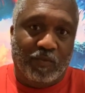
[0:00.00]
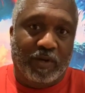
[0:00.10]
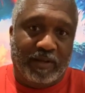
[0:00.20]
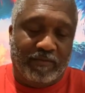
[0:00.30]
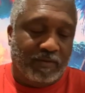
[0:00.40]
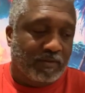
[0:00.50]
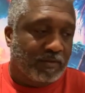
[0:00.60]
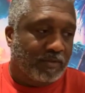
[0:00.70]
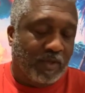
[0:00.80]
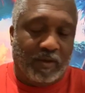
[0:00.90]
Whatever.
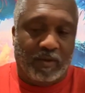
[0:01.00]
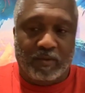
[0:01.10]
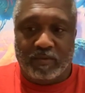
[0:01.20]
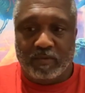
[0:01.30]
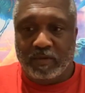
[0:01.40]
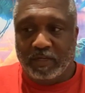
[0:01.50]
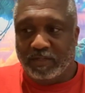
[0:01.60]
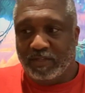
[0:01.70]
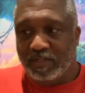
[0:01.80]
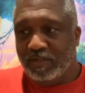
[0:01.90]
So,
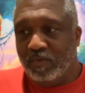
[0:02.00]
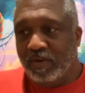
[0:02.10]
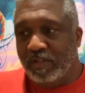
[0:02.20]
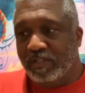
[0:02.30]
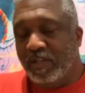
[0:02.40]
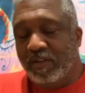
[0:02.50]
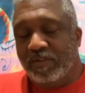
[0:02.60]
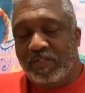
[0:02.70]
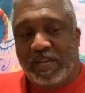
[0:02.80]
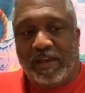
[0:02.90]
in the sense to where this
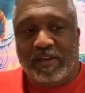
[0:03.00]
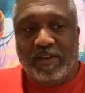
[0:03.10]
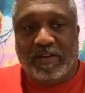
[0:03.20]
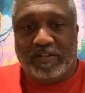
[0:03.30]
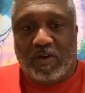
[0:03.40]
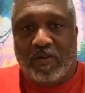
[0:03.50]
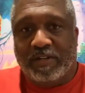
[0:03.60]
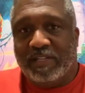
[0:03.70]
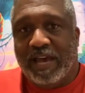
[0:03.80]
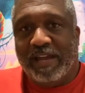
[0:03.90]
energy out here is
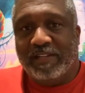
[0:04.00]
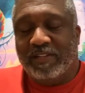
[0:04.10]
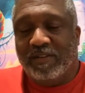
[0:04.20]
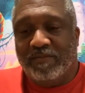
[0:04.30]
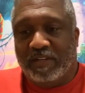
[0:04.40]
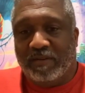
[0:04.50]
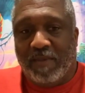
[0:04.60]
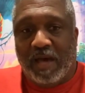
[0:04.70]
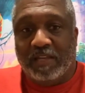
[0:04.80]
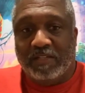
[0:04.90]
already tied into the
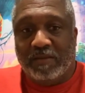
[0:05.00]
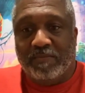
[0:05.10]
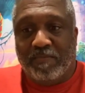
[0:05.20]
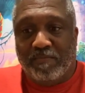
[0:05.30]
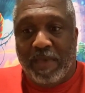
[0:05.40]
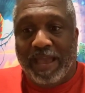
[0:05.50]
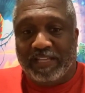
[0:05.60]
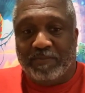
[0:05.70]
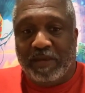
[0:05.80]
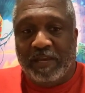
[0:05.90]
victimology
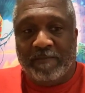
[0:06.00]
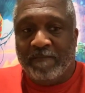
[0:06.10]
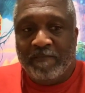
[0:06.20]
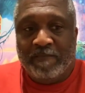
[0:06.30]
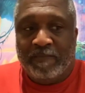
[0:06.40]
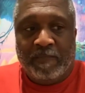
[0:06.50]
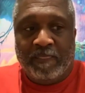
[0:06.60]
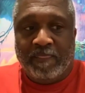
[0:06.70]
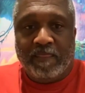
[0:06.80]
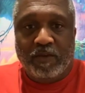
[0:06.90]
aspect,
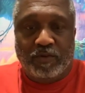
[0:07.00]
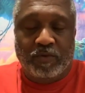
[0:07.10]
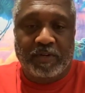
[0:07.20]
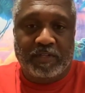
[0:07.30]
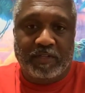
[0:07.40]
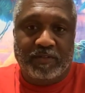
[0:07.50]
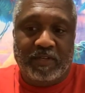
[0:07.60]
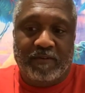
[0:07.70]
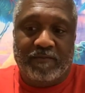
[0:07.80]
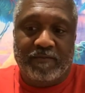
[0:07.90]
you're doing it to
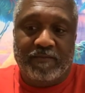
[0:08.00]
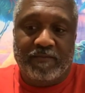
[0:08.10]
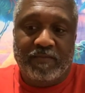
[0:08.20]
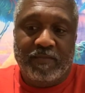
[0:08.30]
yourself.